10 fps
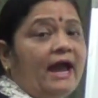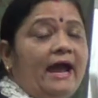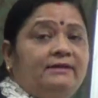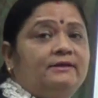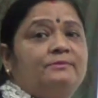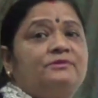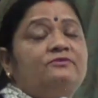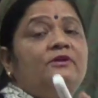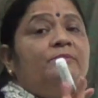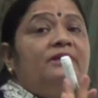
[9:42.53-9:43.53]
atoms
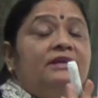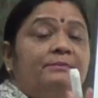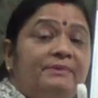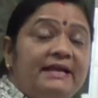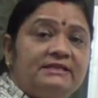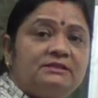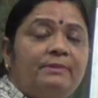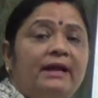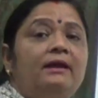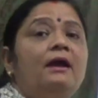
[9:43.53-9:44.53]
will be replaced
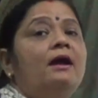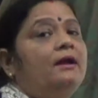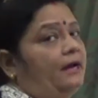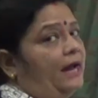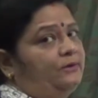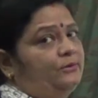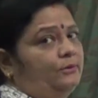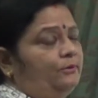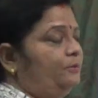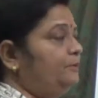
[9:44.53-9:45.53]
by nitro
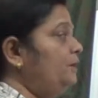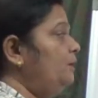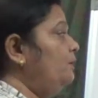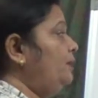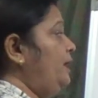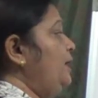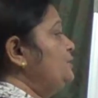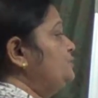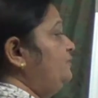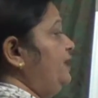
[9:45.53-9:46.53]
group. Okay,
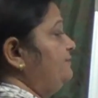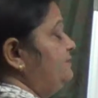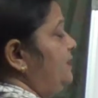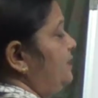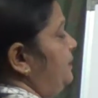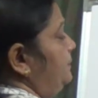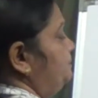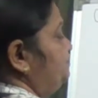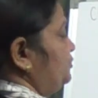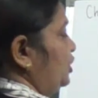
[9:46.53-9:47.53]
so we have taken
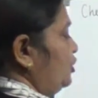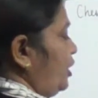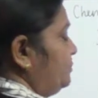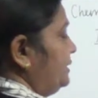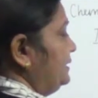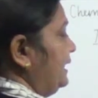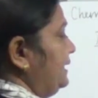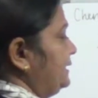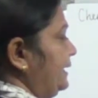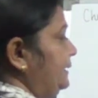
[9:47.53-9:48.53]
a normal
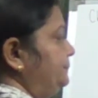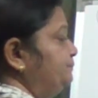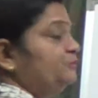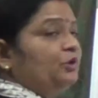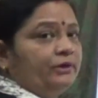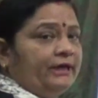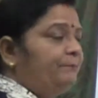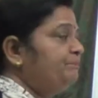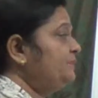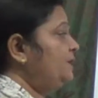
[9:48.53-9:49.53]
alkane, okay,
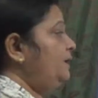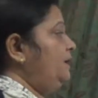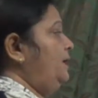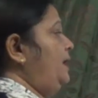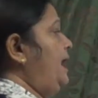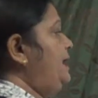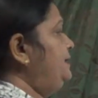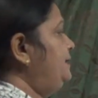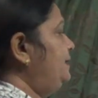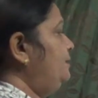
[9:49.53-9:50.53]
and
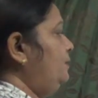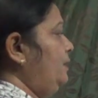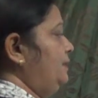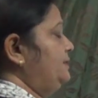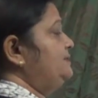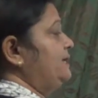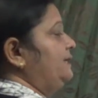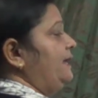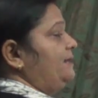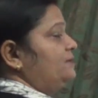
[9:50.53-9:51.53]
here this
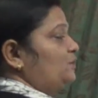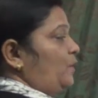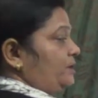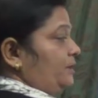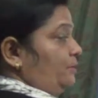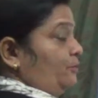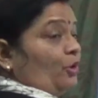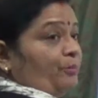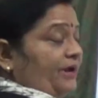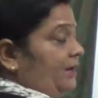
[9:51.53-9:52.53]
alkane is what?
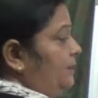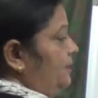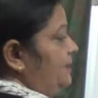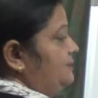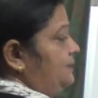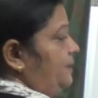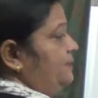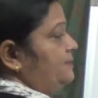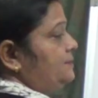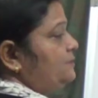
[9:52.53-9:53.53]
Propane, isn't it?
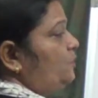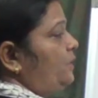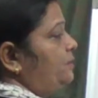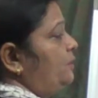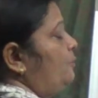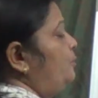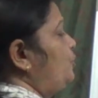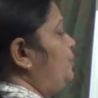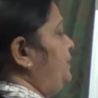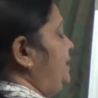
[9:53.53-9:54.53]
This is what?
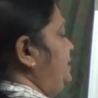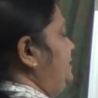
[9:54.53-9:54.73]
Propane.